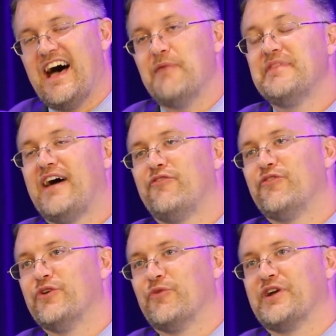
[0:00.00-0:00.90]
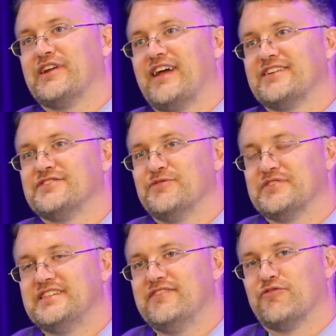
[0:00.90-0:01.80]
I'm doubtful that we're going to actually
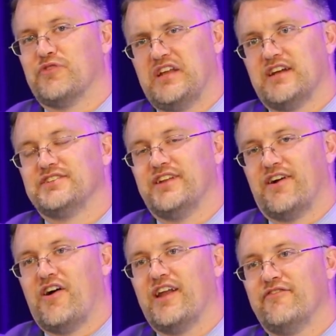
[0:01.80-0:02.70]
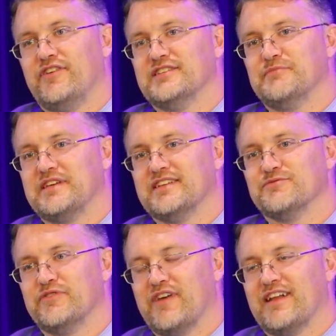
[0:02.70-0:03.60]
receive a reduction in our audit fees
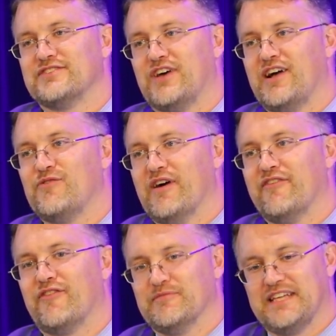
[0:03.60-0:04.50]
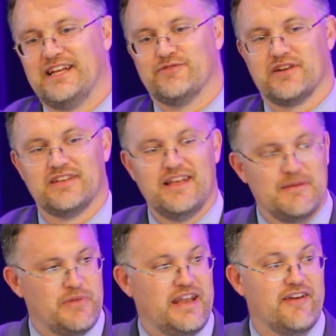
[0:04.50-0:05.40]
because we've got a SOC 1 from Sageworks.
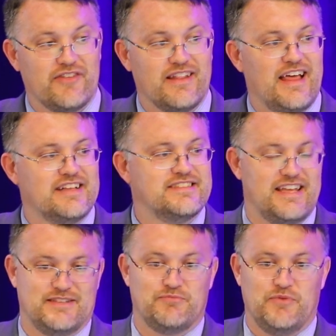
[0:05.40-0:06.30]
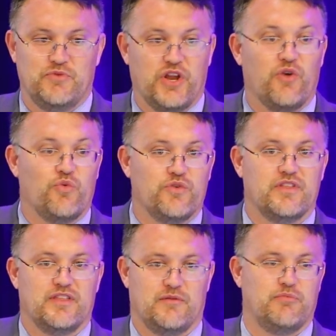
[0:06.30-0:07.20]
But nevertheless, that's
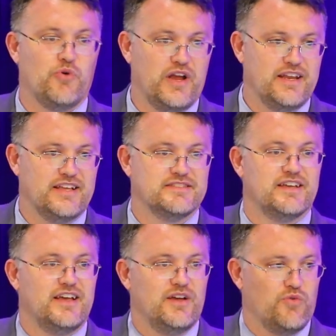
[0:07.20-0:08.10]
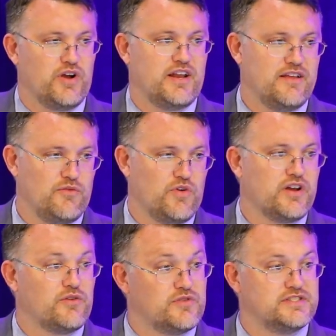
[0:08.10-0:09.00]
the point is we're
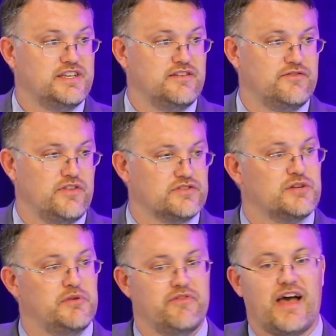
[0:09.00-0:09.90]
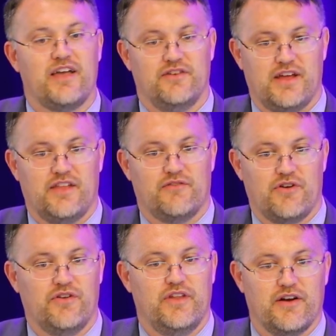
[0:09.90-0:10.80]
going to receive. There's going to be value down the
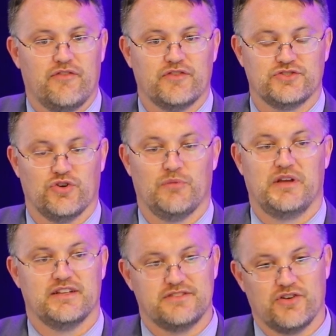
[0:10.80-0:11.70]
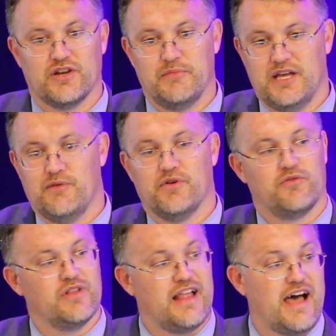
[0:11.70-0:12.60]
road there for sure because they're going to be able to
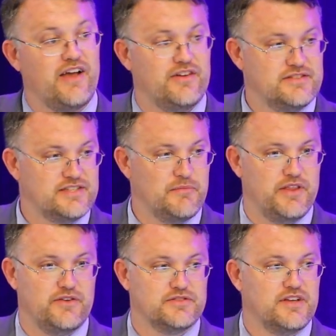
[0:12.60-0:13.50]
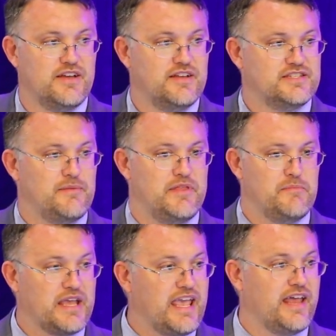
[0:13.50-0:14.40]
rely on some of the
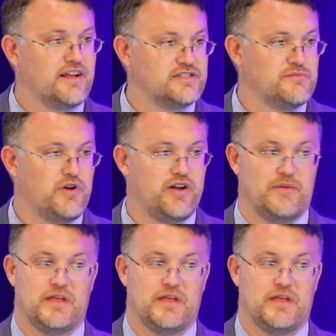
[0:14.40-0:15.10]
mechanics of the model.